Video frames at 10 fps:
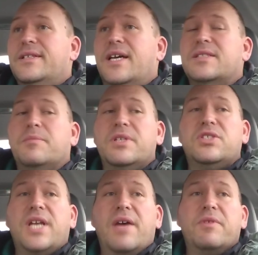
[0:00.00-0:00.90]
Not to
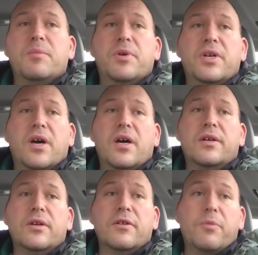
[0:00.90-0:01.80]
mention having it put
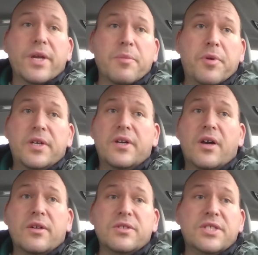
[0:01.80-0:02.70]
on, or if we could put it
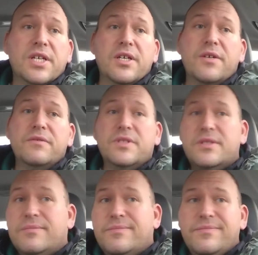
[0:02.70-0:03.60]
on
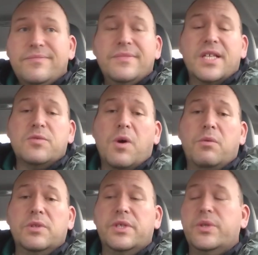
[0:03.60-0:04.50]
ourselves, that's
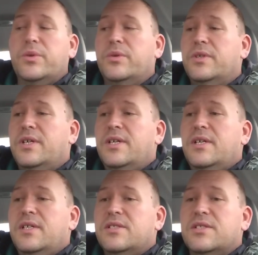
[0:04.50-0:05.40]
what we'll do,
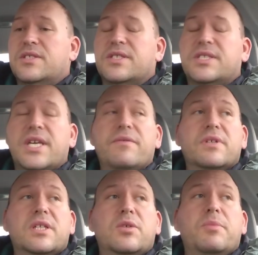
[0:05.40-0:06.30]
just to save
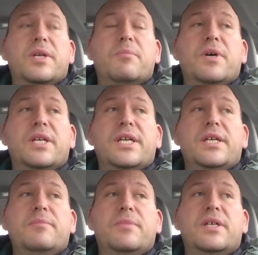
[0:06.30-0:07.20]
a little bit of
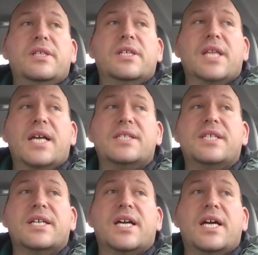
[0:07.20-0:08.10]
money. But the last
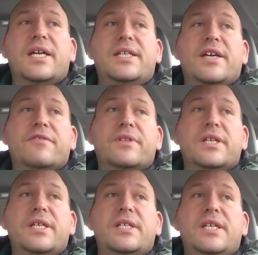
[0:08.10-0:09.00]
thing I
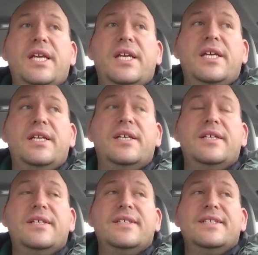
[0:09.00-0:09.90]
definitely need
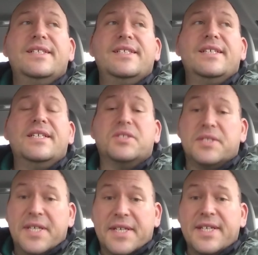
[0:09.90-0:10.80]
is a
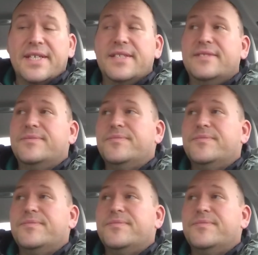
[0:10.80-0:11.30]
ticket.